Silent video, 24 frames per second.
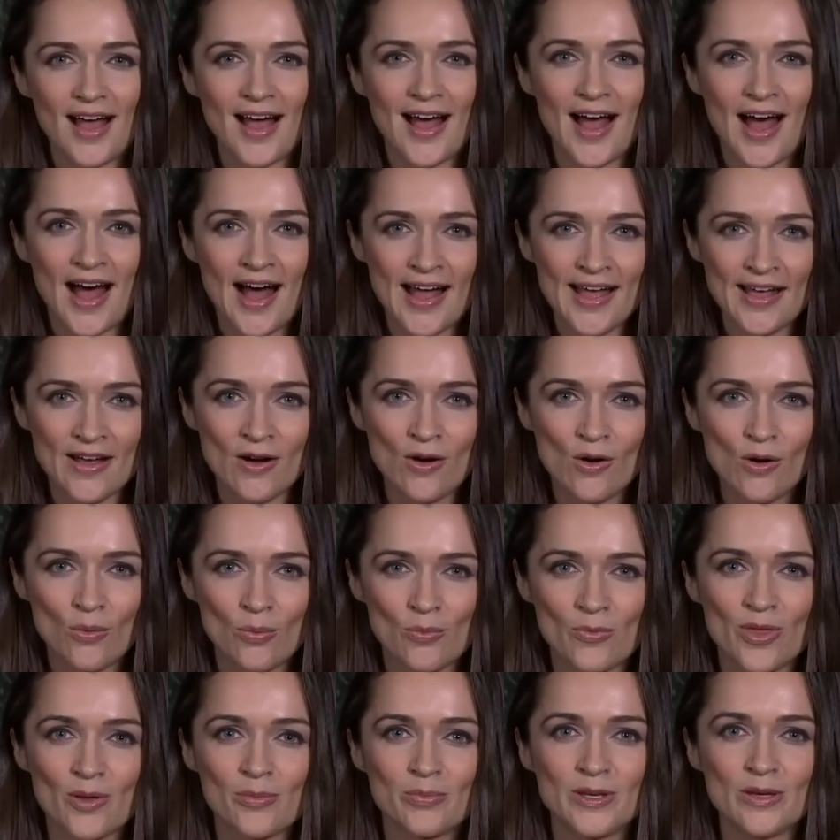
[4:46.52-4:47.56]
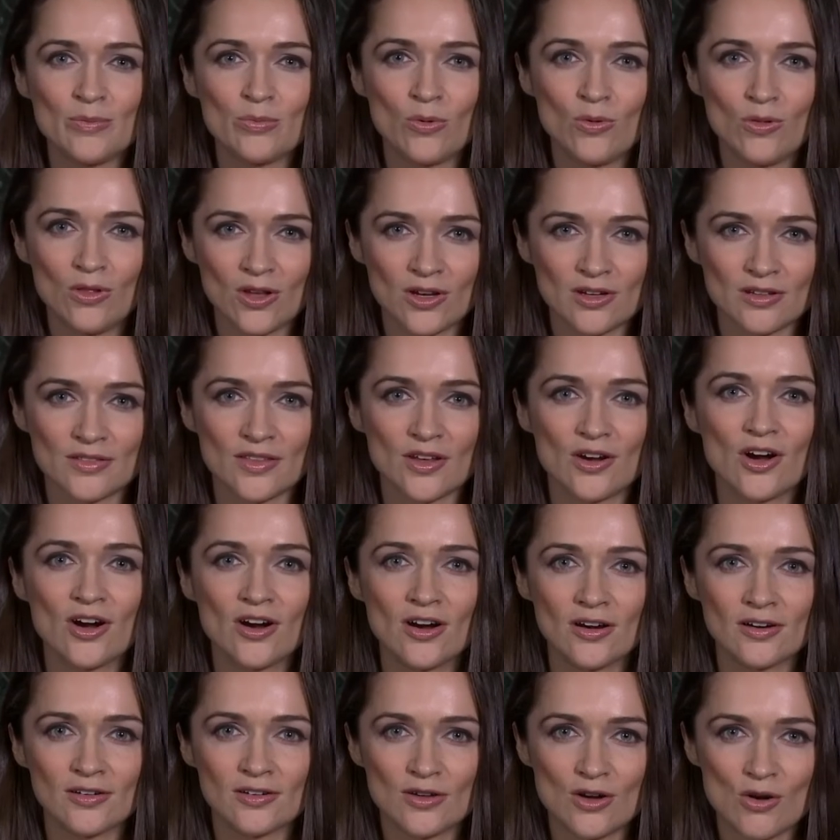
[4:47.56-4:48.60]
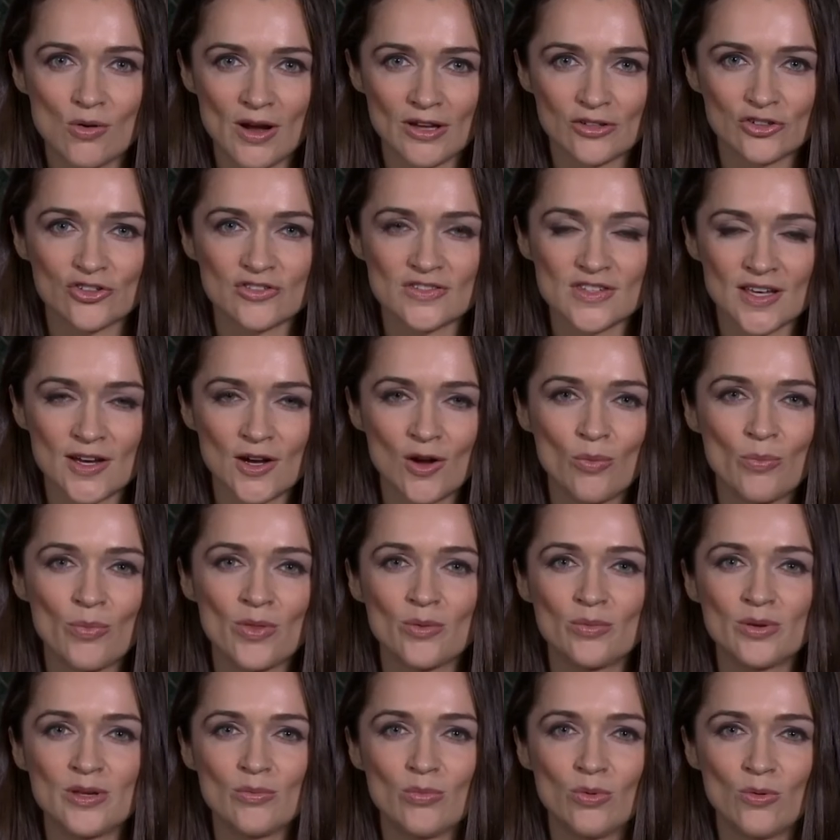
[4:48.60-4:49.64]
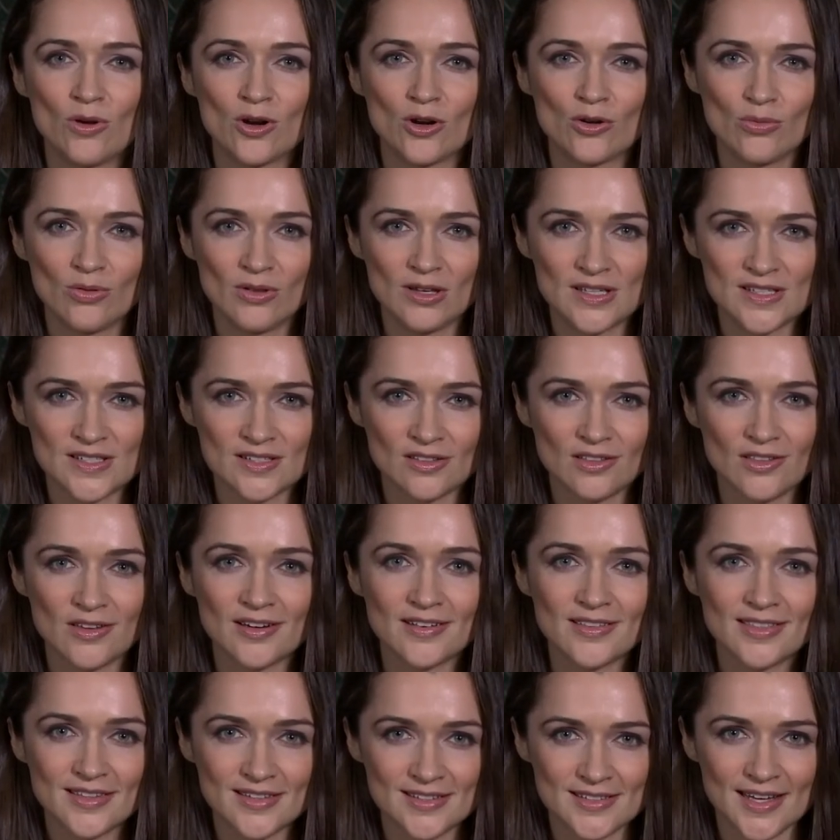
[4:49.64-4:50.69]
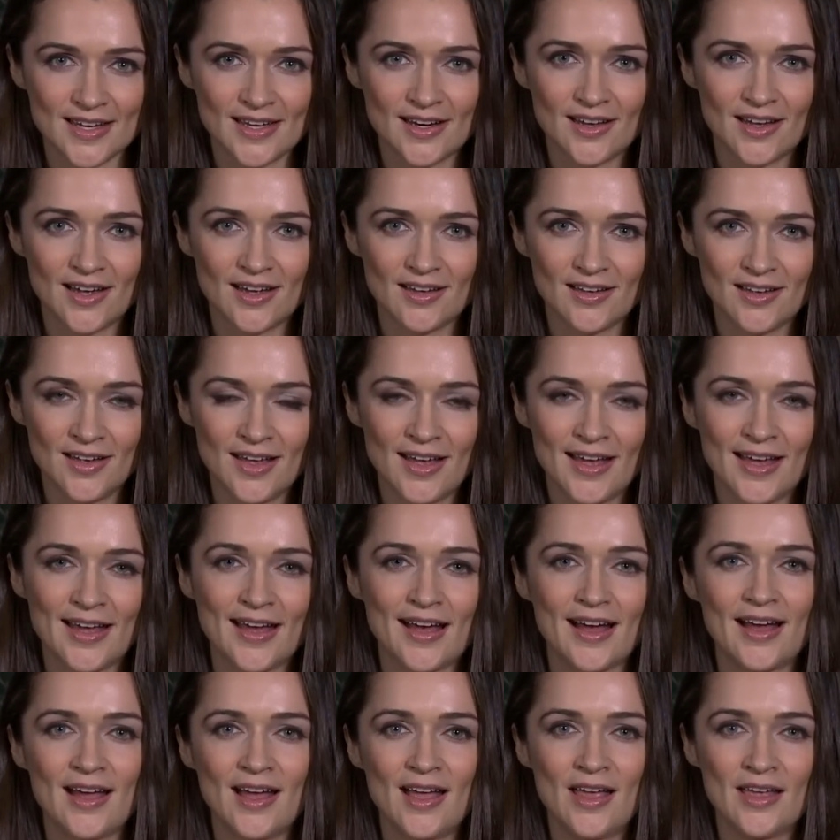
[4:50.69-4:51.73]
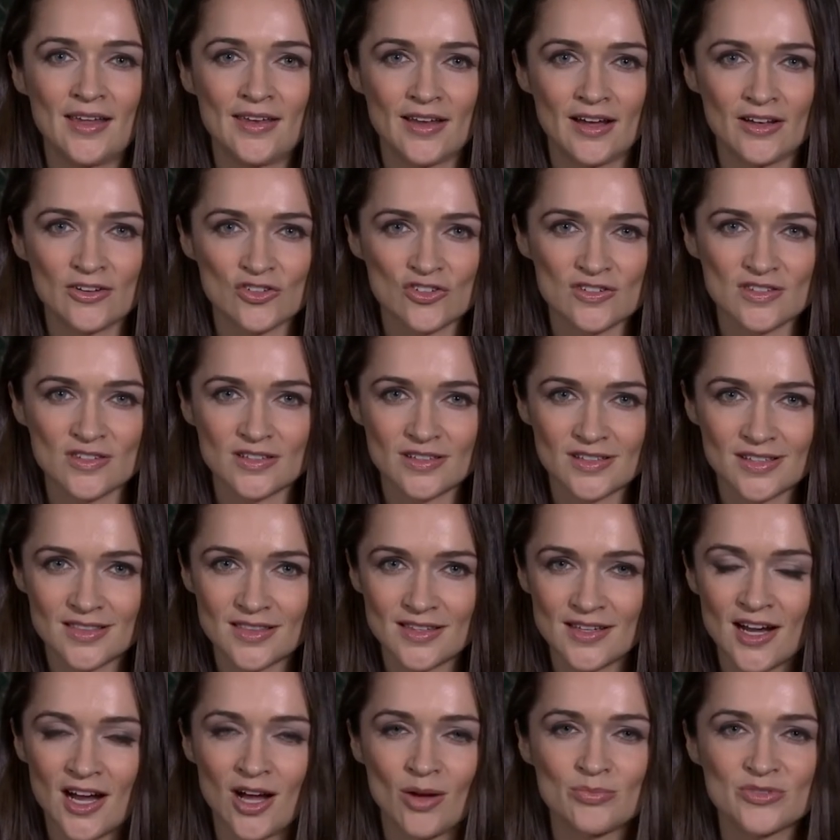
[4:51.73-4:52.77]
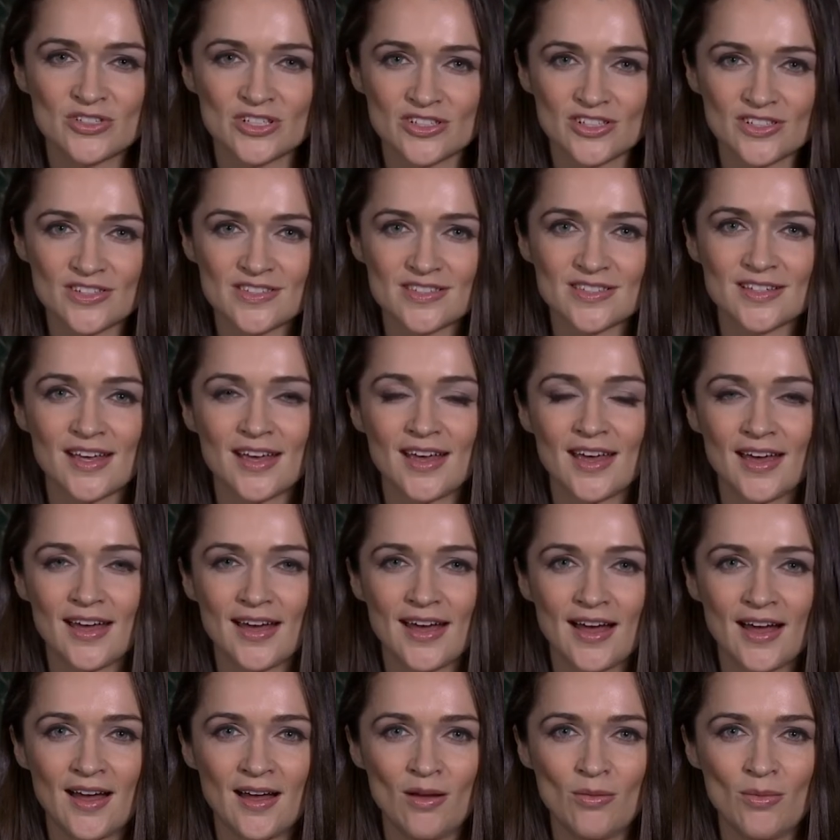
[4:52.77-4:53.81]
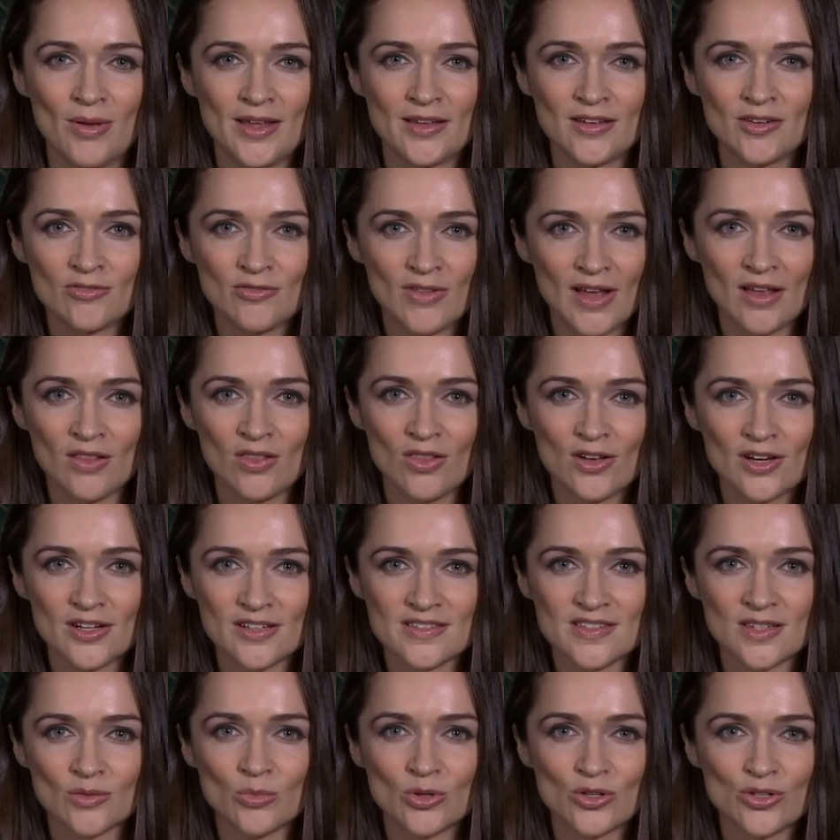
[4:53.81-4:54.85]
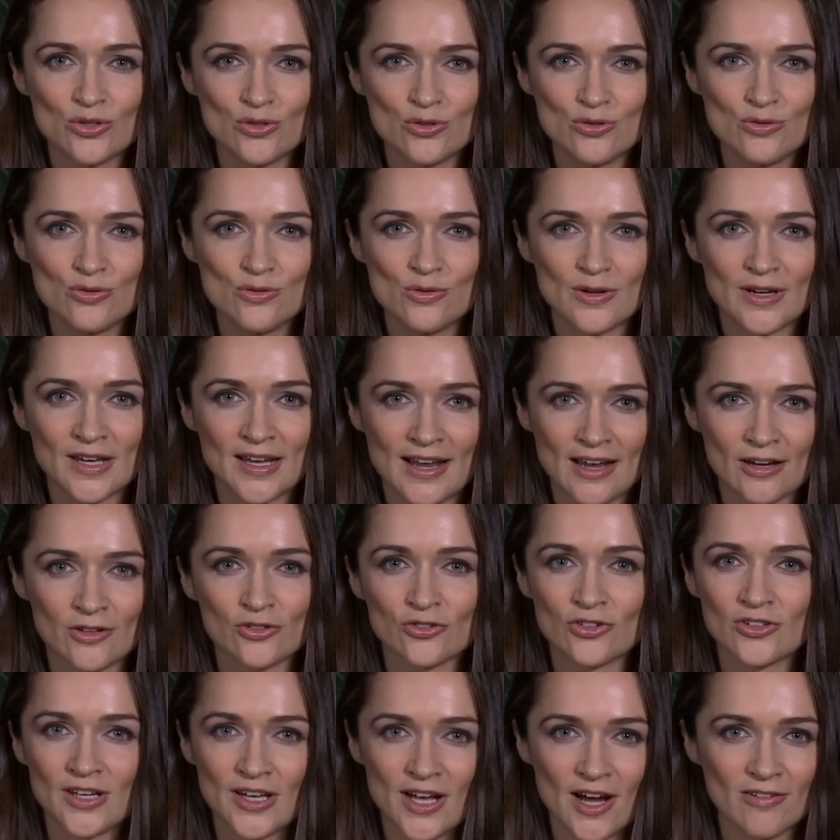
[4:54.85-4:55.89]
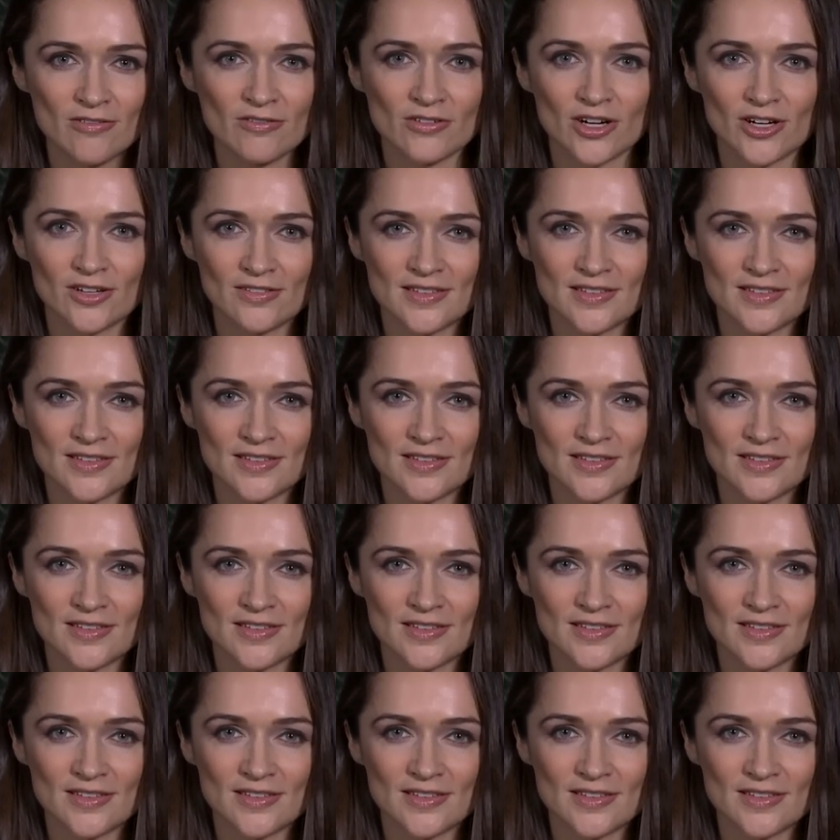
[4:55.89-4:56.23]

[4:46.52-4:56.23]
I hope that people look at the hard questions. I hope that people are willing to look at the data and not just look at the optics. and look at someone who can actually govern.